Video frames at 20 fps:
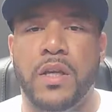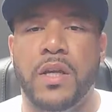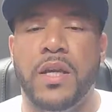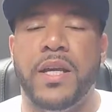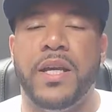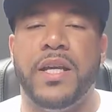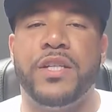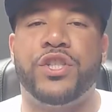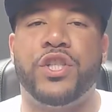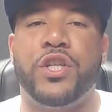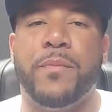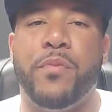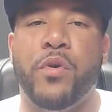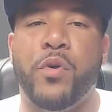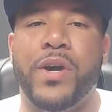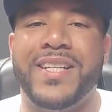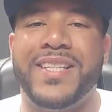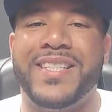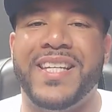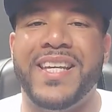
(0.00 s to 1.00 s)
It's your
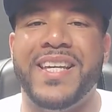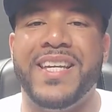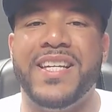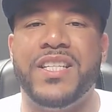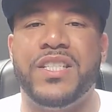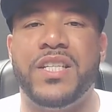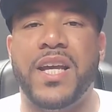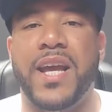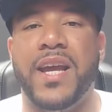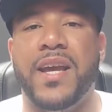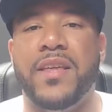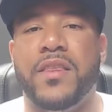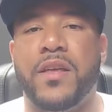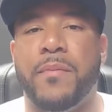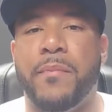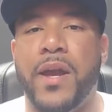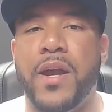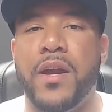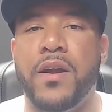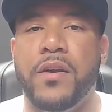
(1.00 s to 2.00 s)
boy, TJ, the
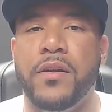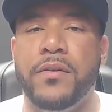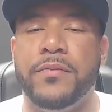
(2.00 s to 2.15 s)
mayor.